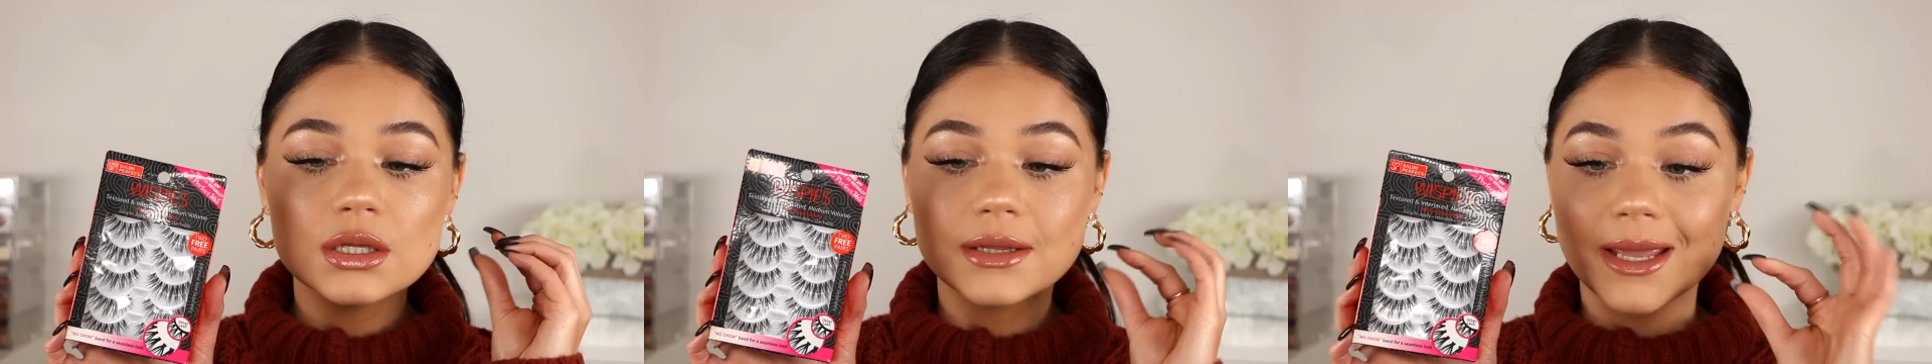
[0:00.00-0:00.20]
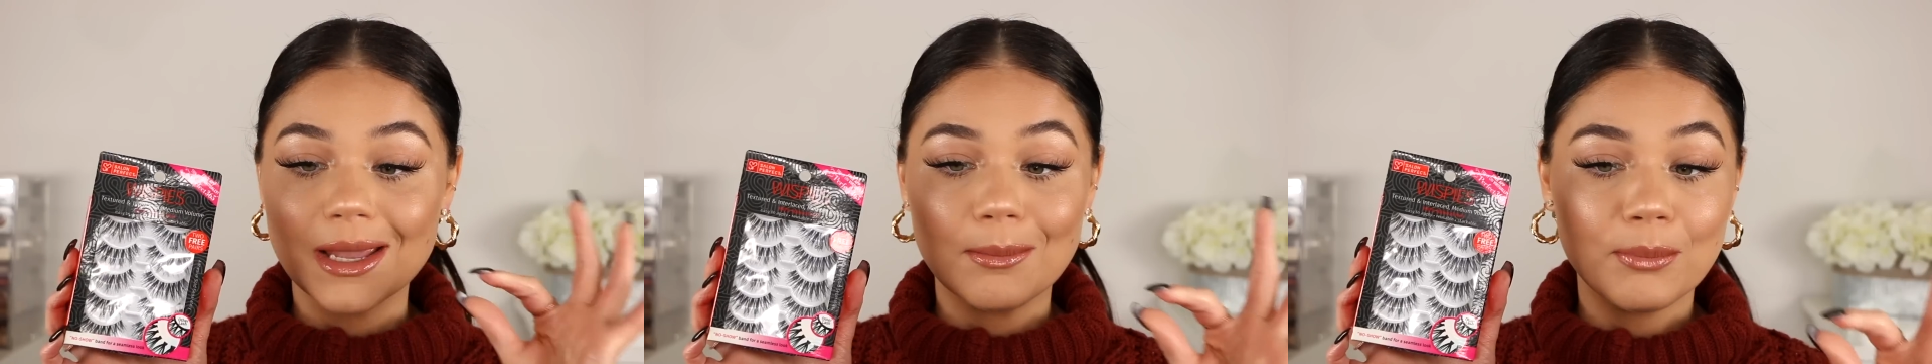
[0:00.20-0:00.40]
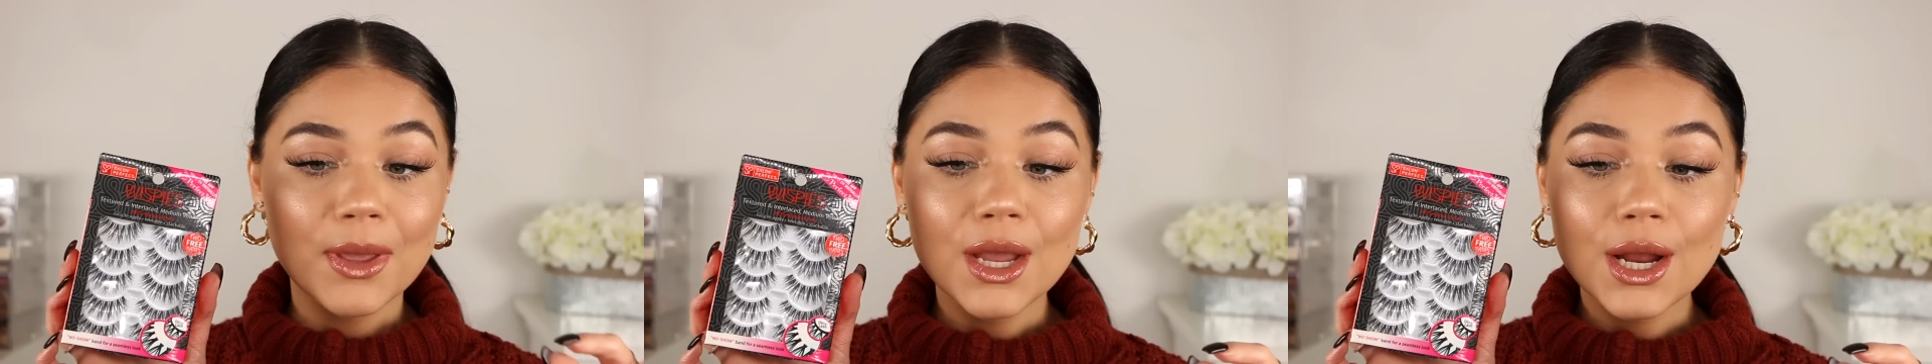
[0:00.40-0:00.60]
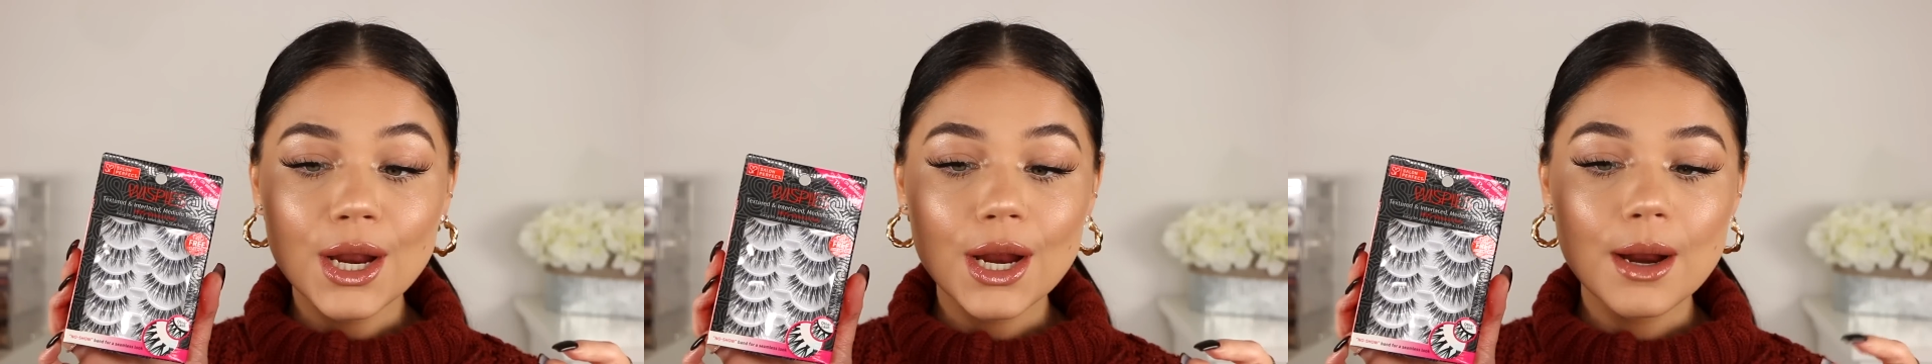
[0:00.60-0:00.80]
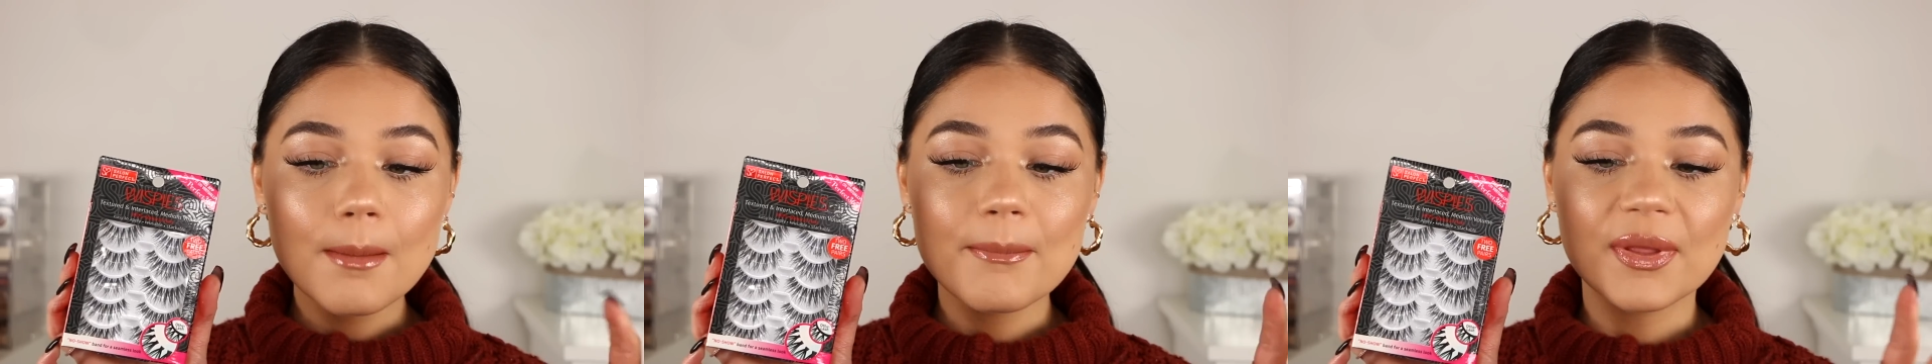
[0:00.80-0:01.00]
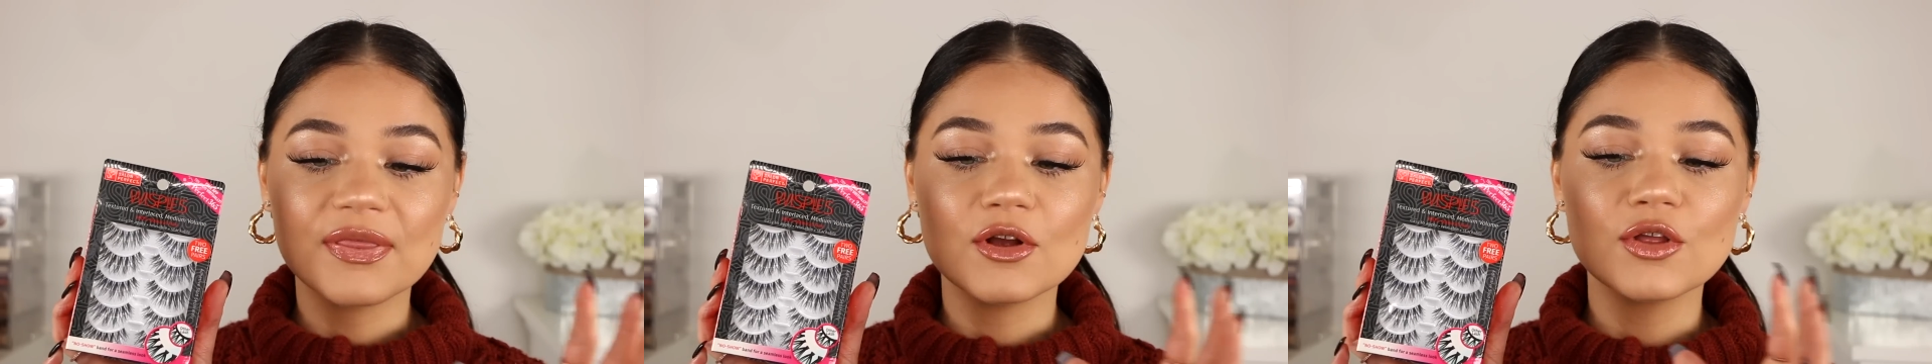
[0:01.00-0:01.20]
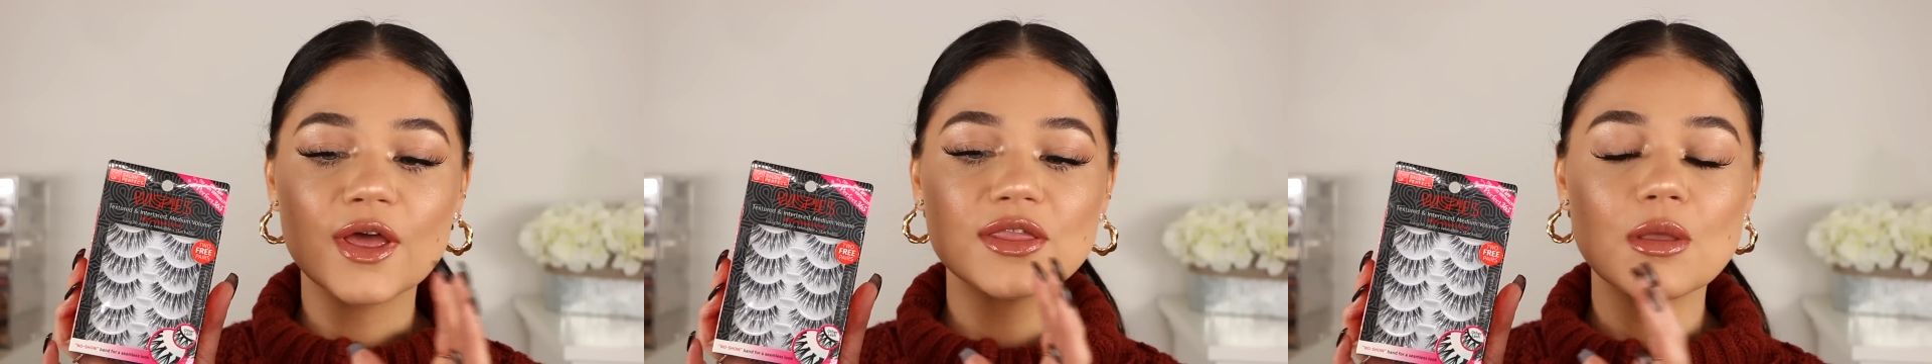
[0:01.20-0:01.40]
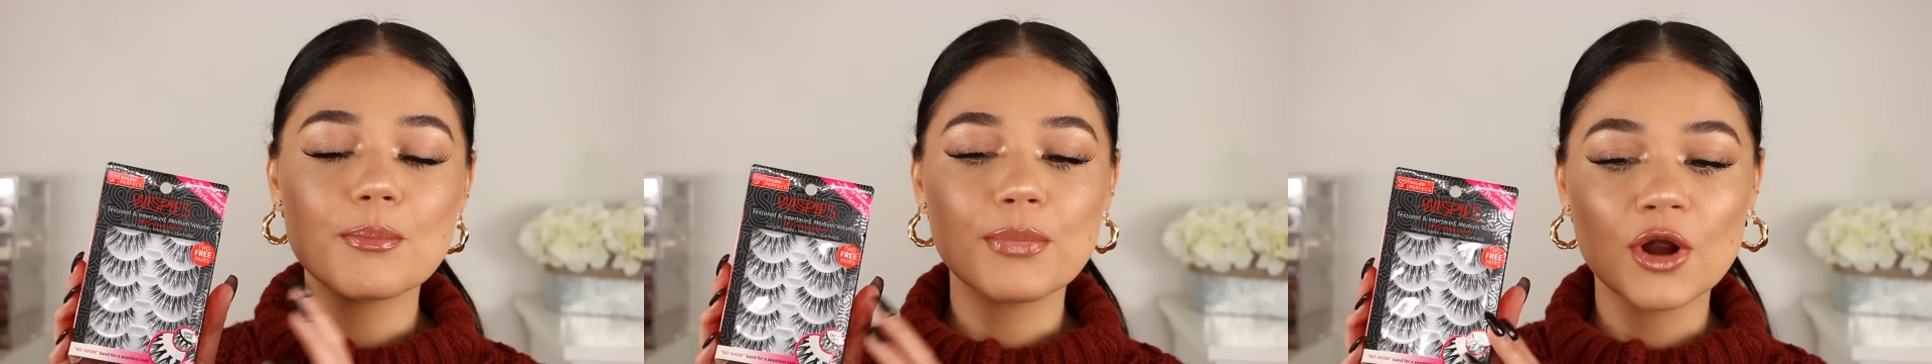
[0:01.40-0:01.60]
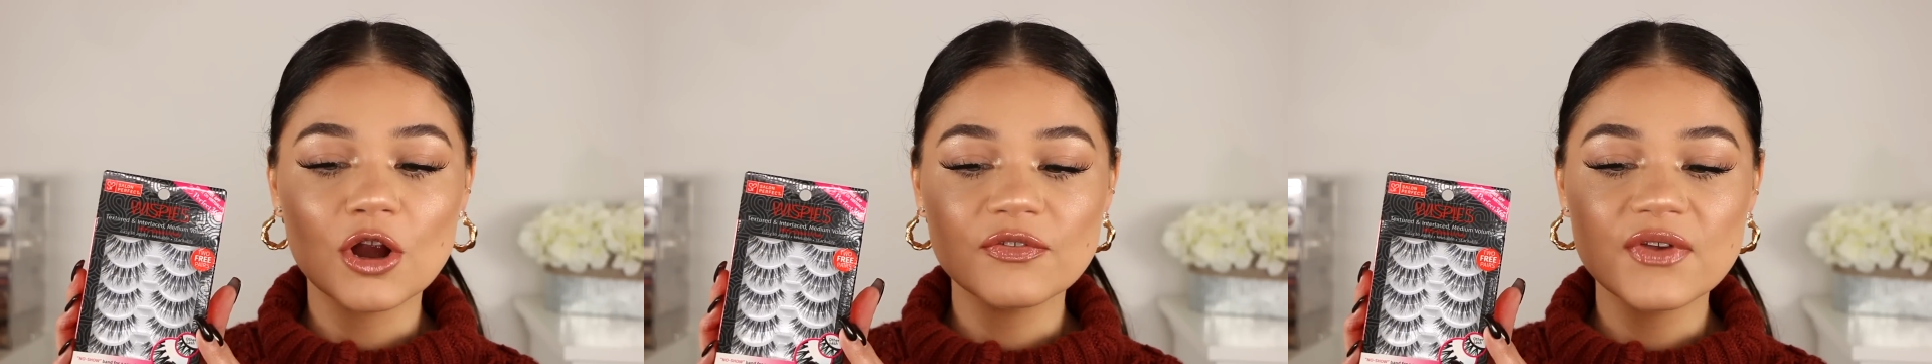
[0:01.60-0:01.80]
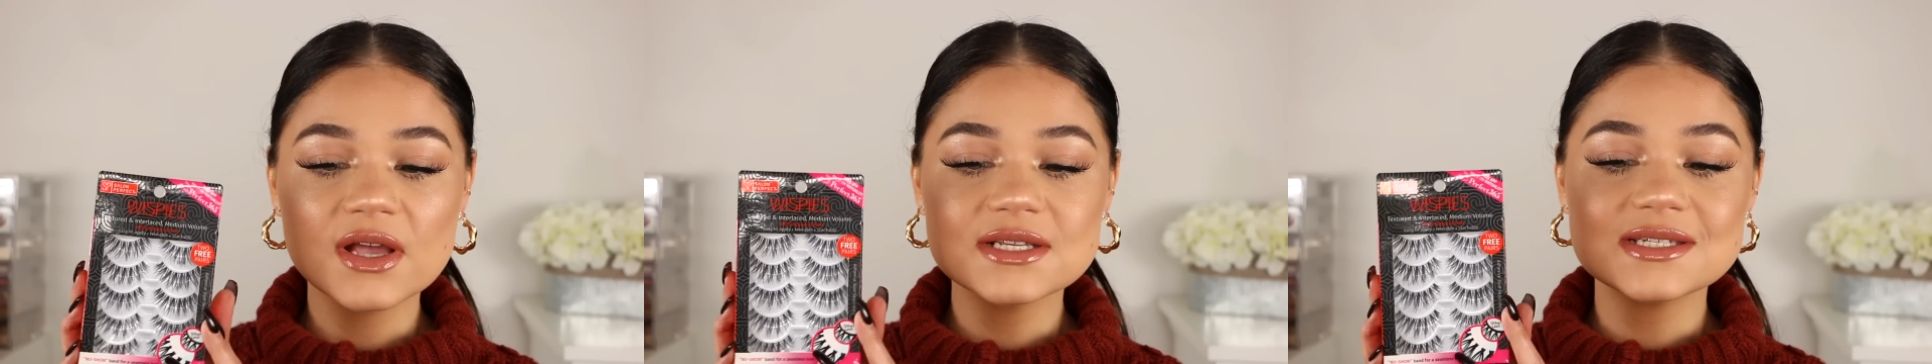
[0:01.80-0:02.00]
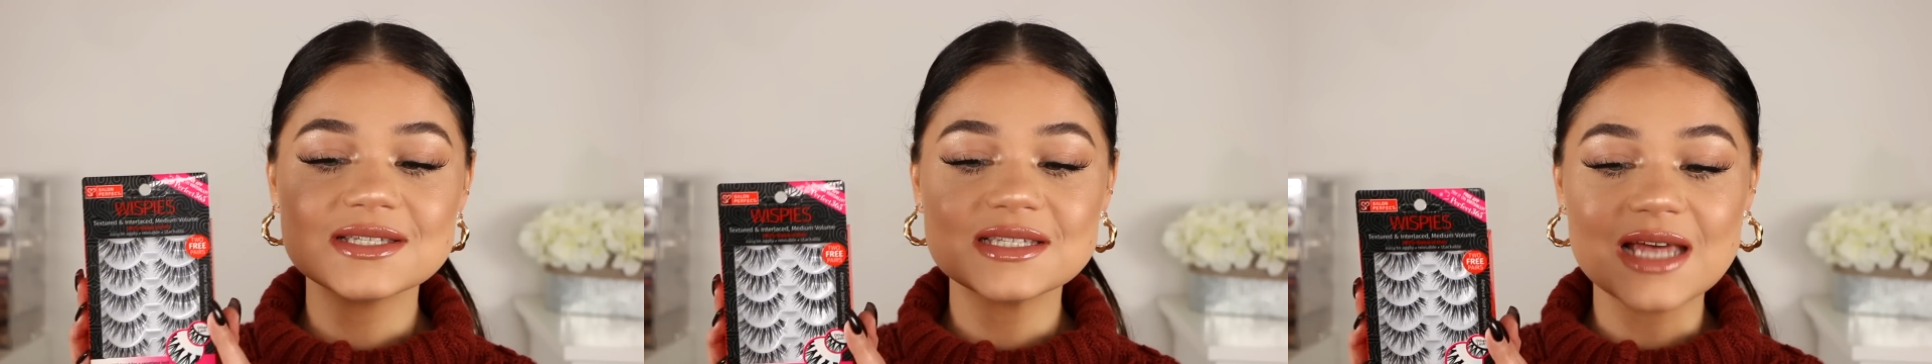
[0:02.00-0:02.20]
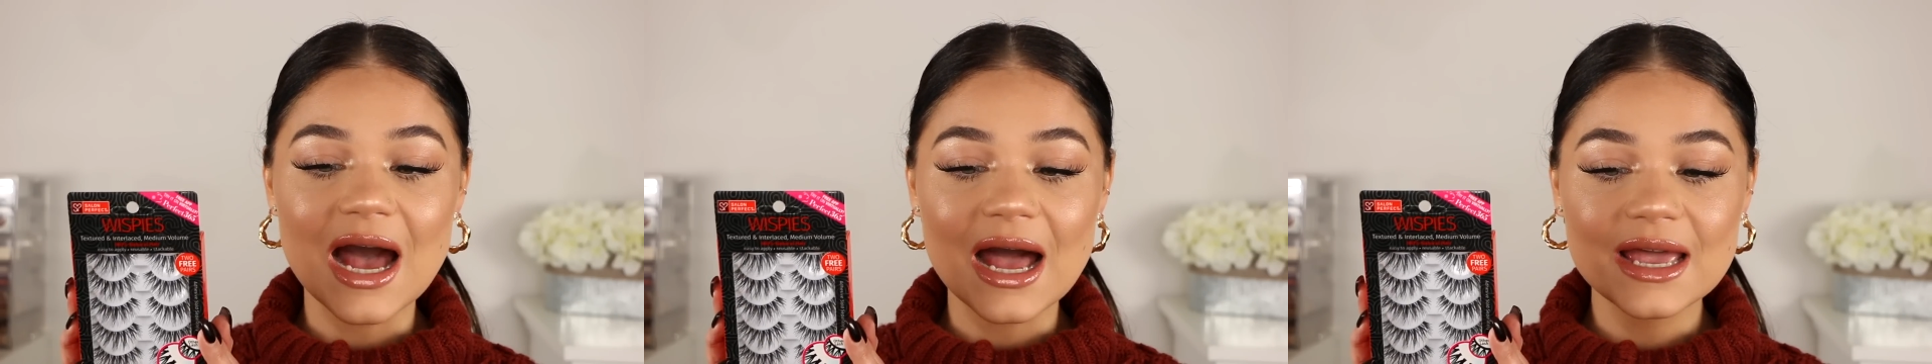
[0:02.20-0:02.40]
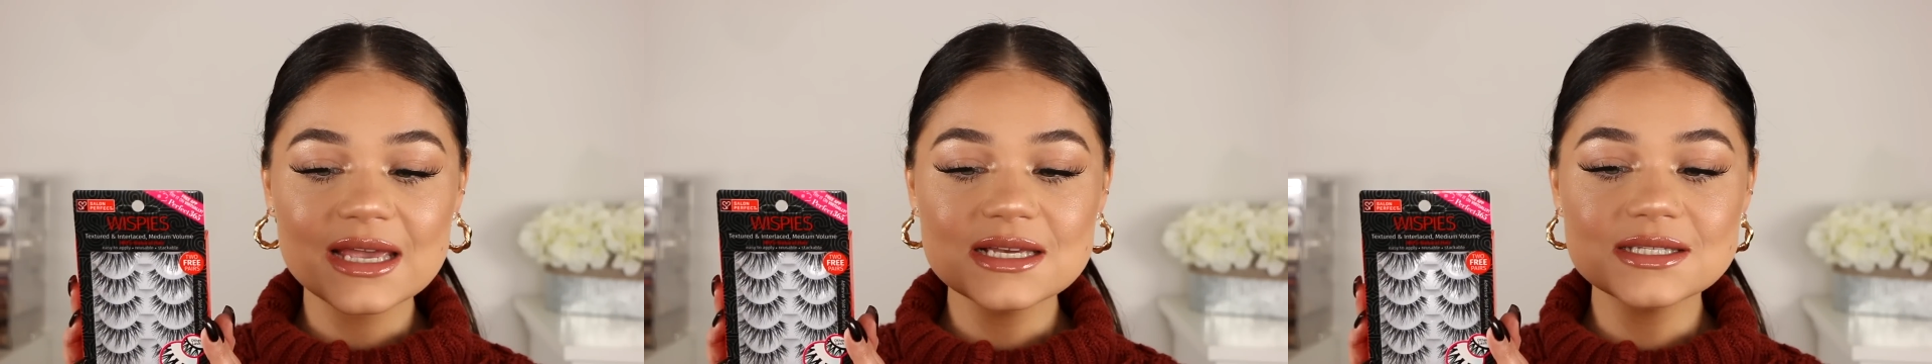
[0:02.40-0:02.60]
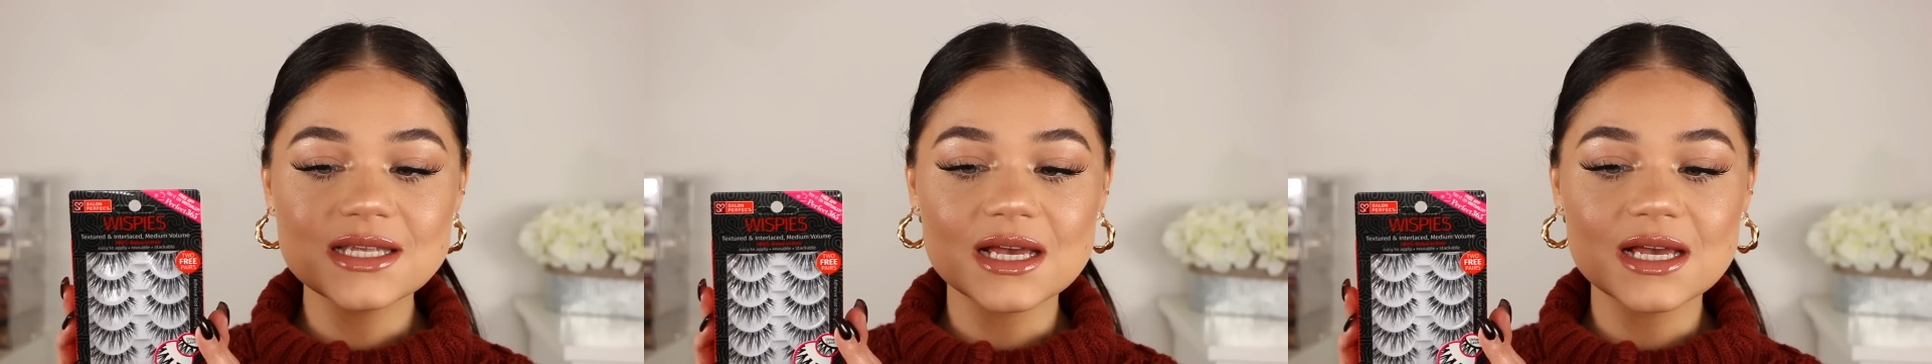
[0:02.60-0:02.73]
like bigger, but they're like the perfect size